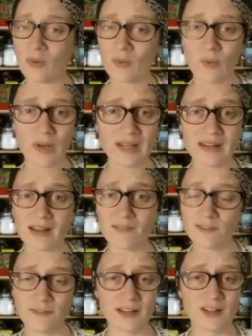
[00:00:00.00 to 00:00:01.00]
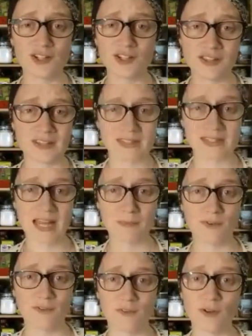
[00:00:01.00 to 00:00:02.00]
we never finished this
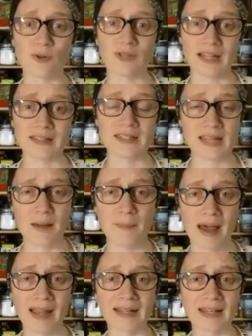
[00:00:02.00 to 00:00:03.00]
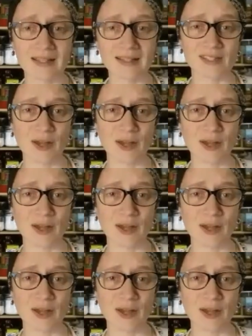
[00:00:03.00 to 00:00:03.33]
type of food, let's stop buying it.